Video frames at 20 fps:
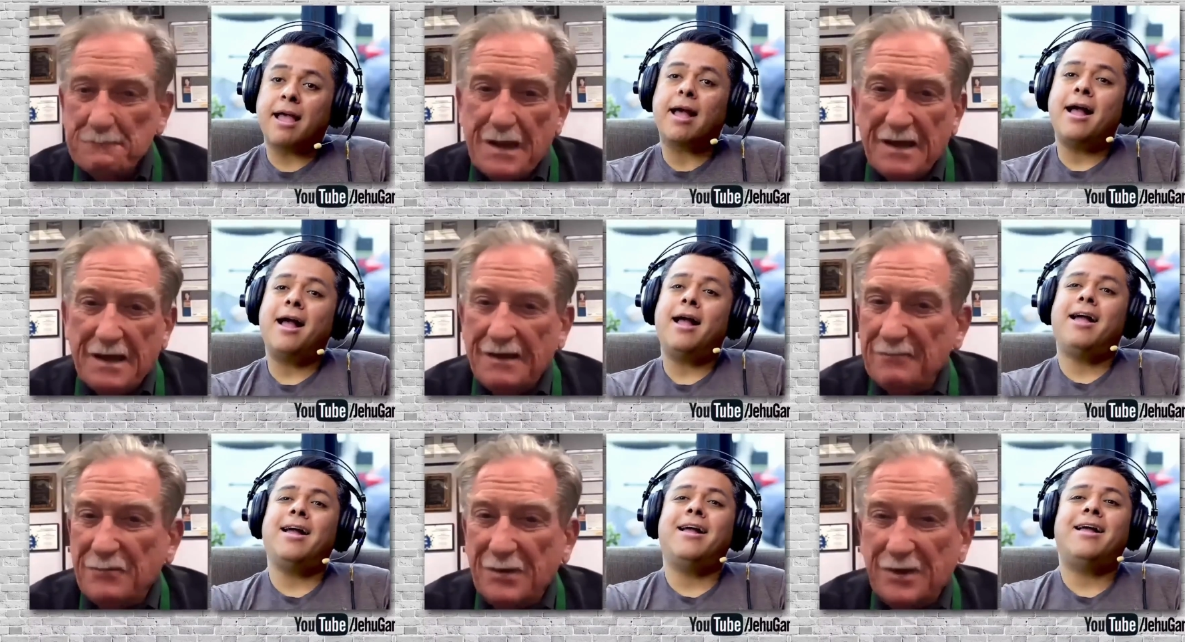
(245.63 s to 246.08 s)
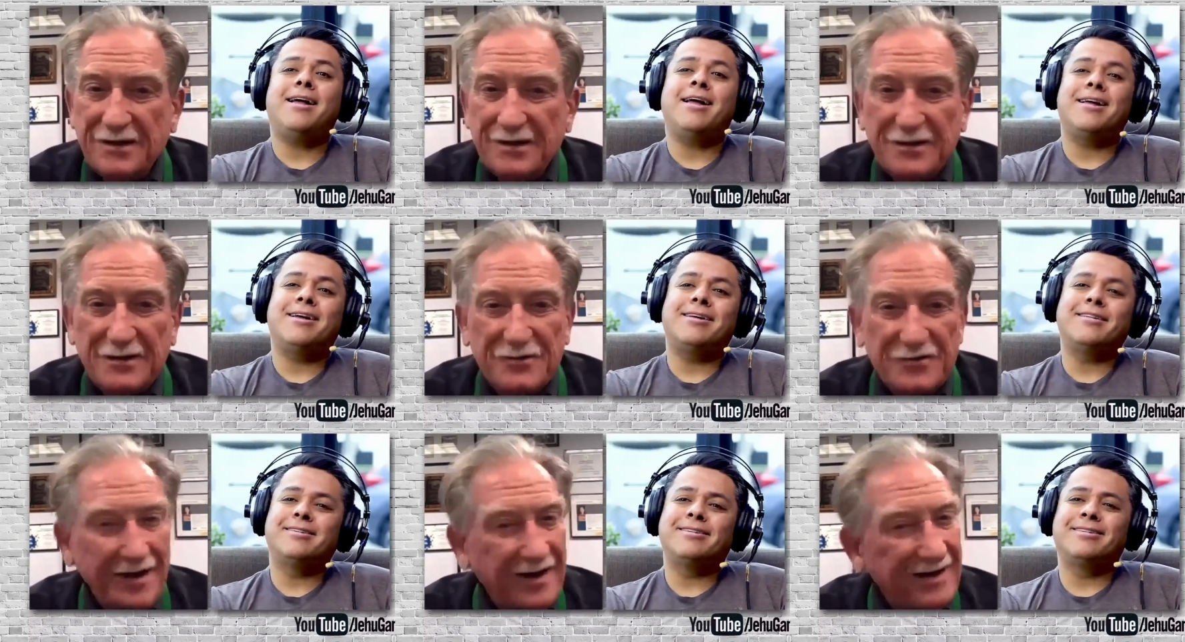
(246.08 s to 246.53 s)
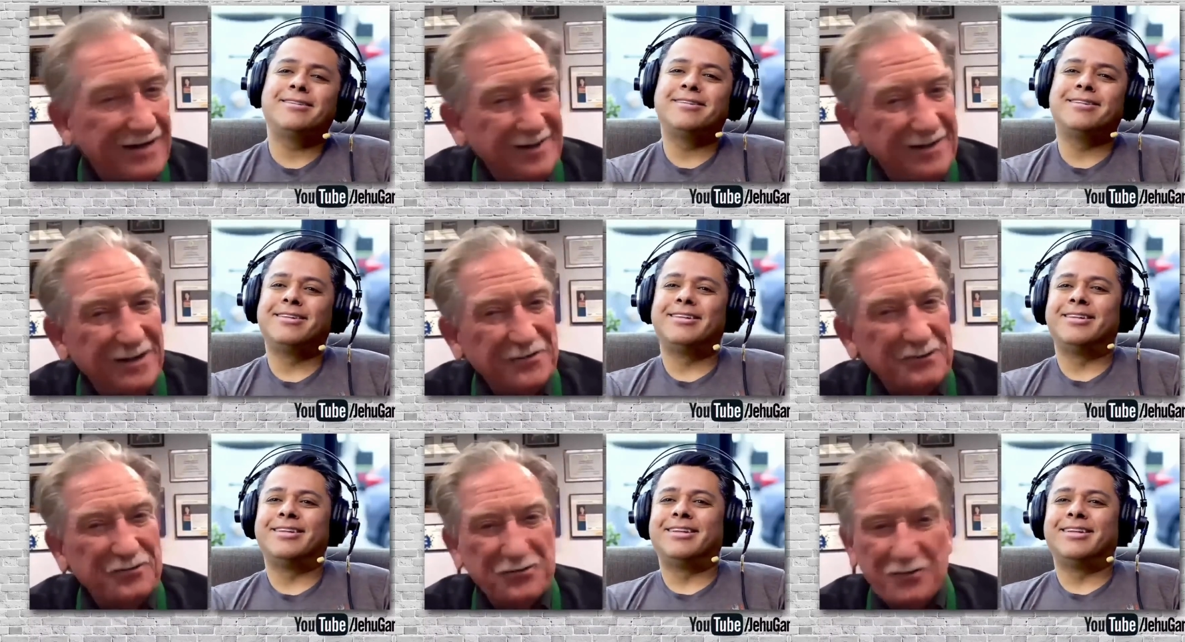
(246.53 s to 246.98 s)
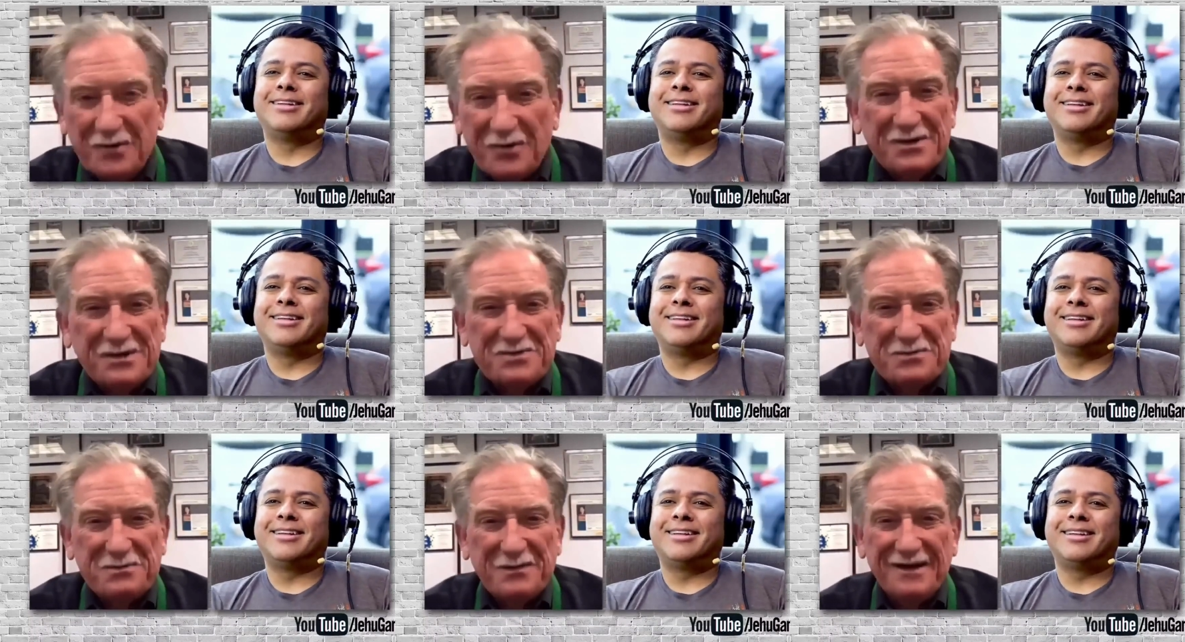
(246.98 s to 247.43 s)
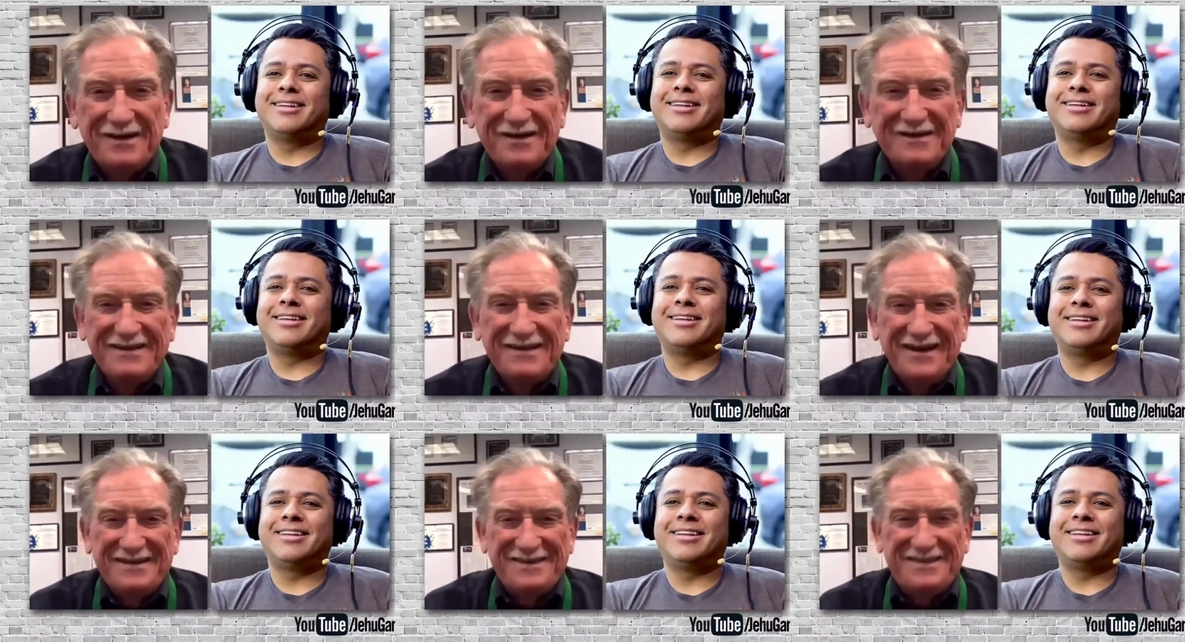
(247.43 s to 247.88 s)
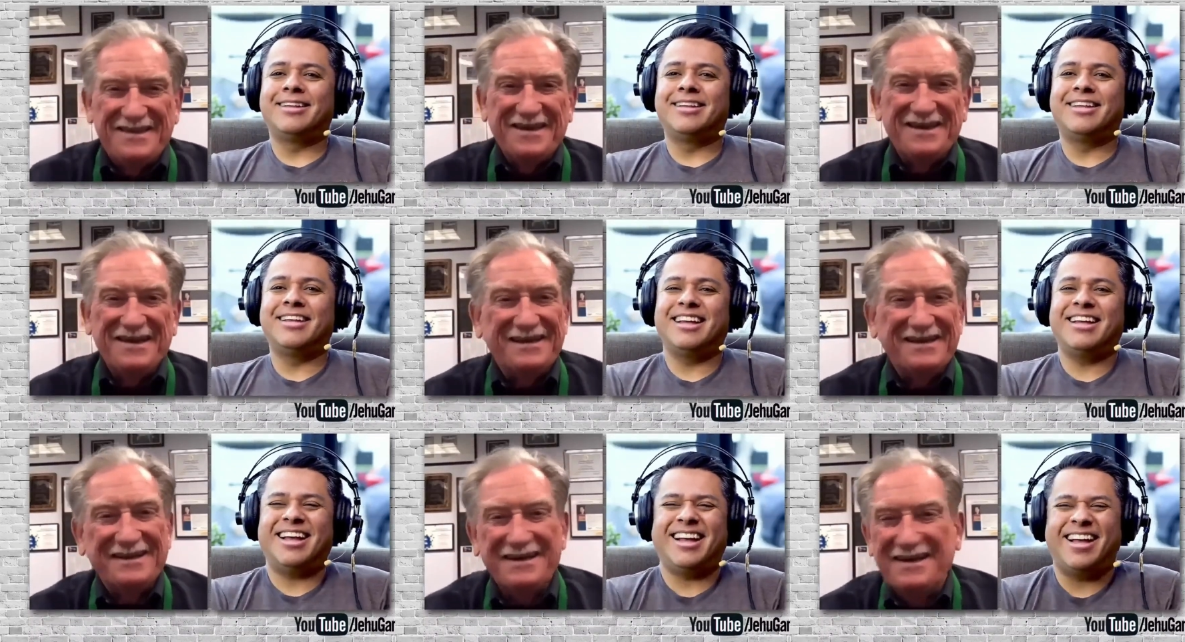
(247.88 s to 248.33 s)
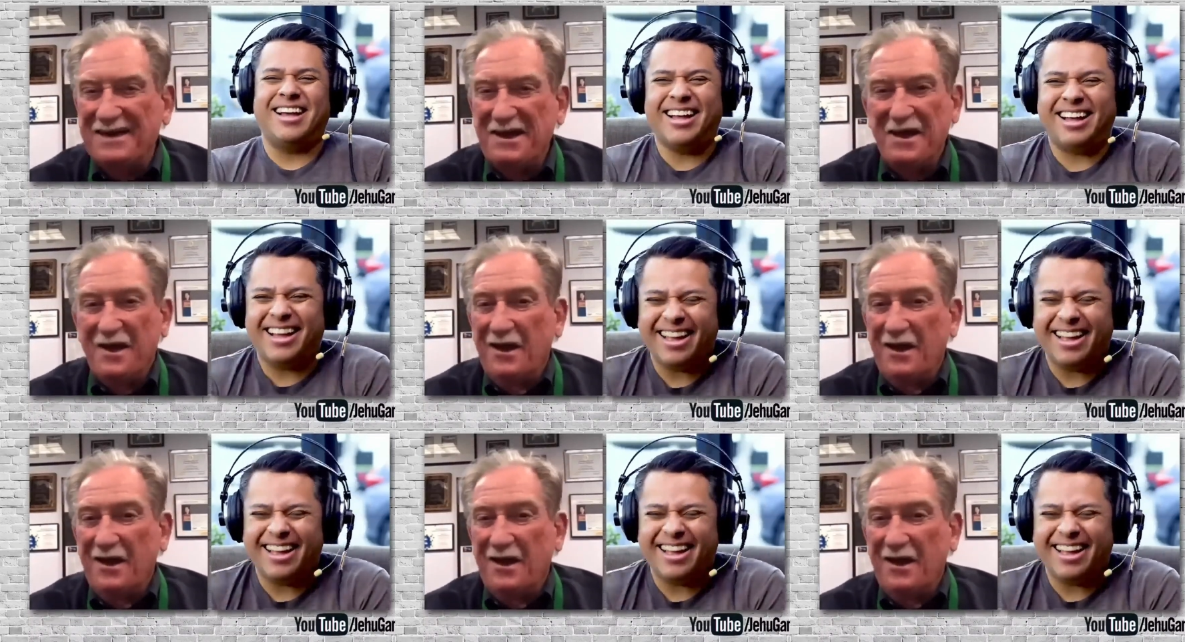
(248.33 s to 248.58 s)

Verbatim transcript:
Speaker 1: Ah. Because I lost so much money on that thing.